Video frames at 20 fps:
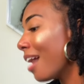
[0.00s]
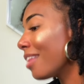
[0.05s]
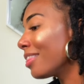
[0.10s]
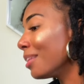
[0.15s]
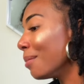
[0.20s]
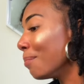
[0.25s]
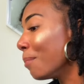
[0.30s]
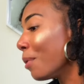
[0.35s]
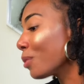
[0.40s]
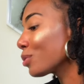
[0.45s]

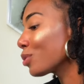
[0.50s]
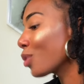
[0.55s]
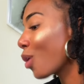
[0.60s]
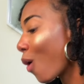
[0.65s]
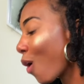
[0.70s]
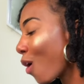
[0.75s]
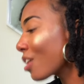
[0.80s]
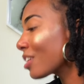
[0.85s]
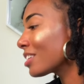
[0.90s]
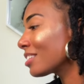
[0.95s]
the most
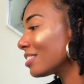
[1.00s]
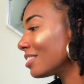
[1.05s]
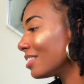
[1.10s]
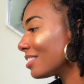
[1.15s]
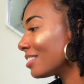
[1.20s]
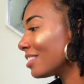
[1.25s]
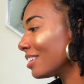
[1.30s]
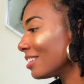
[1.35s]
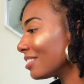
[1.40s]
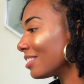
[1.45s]
hardest
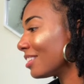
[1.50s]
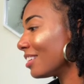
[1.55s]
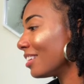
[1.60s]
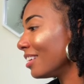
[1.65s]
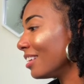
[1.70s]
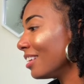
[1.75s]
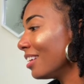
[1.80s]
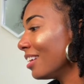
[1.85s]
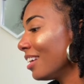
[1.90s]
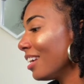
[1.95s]

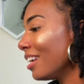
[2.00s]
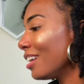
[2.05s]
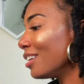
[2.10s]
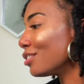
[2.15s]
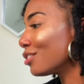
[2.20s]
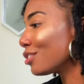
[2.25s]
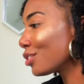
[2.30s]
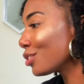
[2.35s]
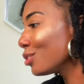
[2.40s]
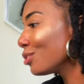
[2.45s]
decision
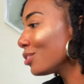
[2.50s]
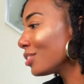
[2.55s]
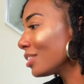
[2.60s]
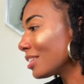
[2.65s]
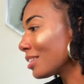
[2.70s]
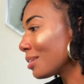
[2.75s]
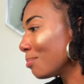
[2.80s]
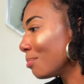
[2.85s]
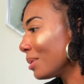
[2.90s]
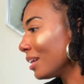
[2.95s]
is
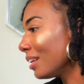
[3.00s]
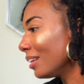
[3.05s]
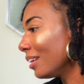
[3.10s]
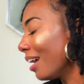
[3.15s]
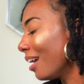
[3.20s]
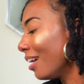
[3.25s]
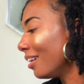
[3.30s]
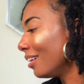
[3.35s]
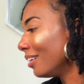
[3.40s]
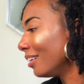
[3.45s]
choosing to be
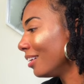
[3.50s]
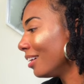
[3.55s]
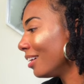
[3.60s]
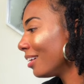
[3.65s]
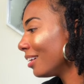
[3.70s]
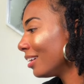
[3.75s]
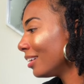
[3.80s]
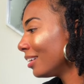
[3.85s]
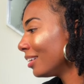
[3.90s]
alone.